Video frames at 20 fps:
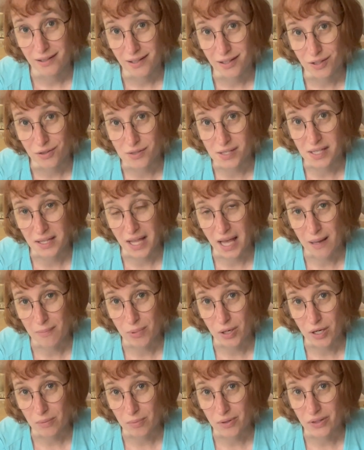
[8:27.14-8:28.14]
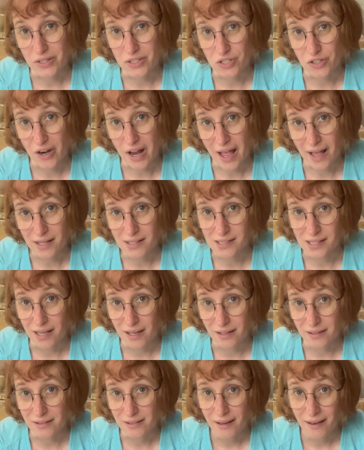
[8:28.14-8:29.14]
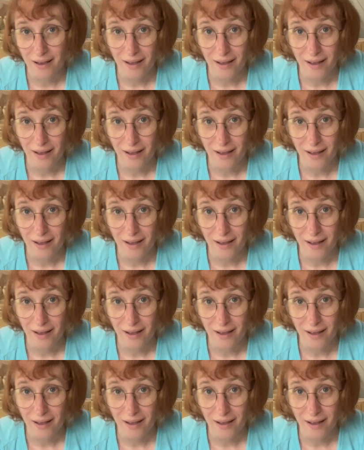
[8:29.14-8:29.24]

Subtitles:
using that purple as your accent,